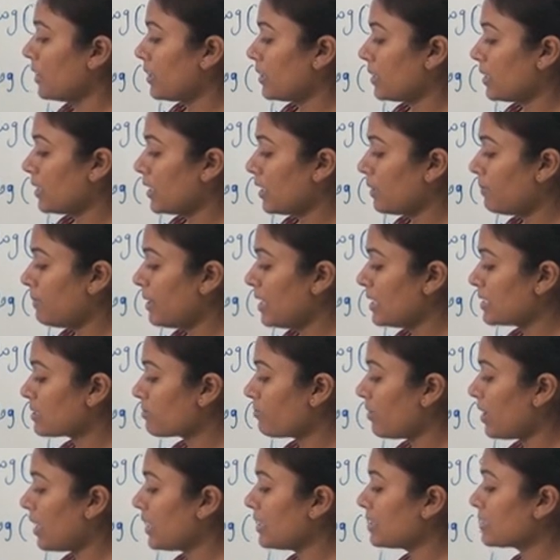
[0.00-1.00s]
here
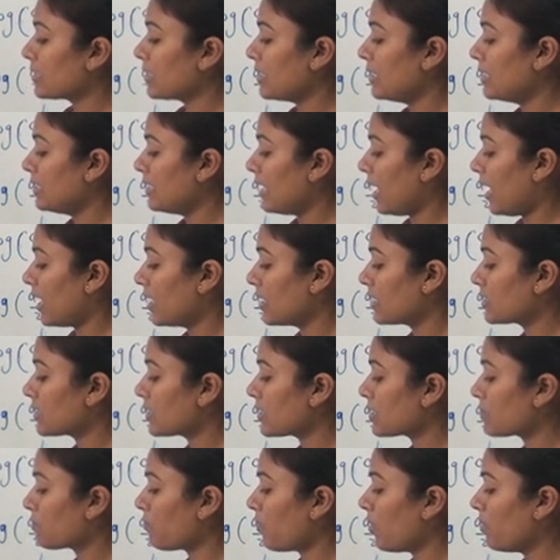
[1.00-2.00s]
base y is, in the
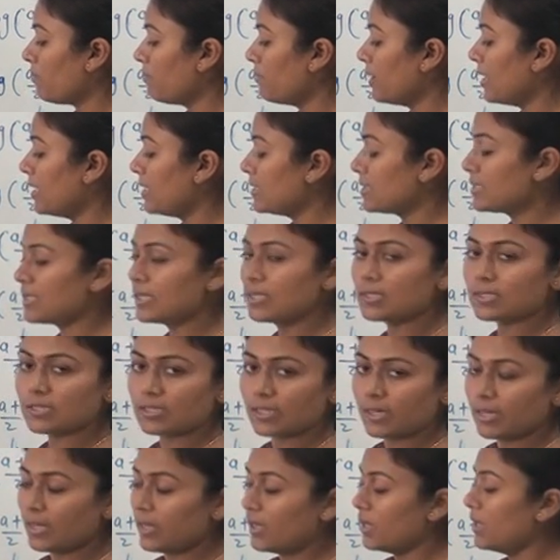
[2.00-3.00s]
RHS form base is
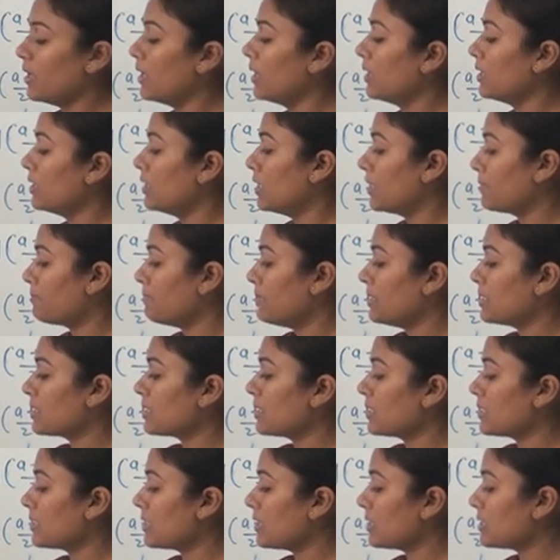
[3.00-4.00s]
a. That
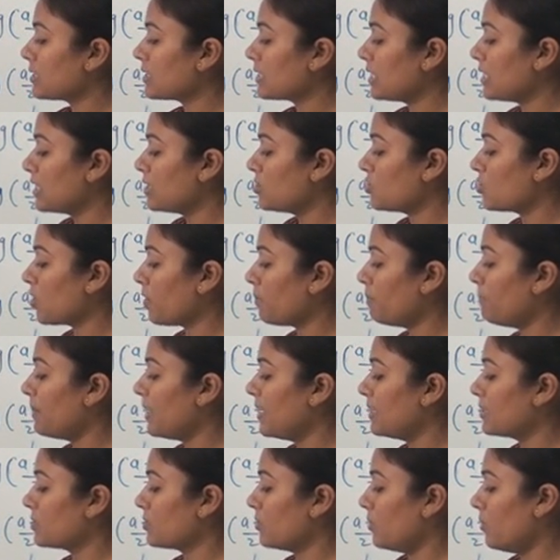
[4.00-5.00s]
means it is a change of
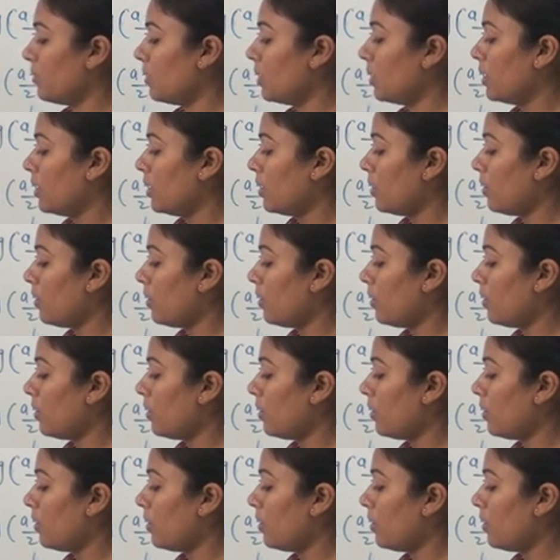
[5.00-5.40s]
base rule.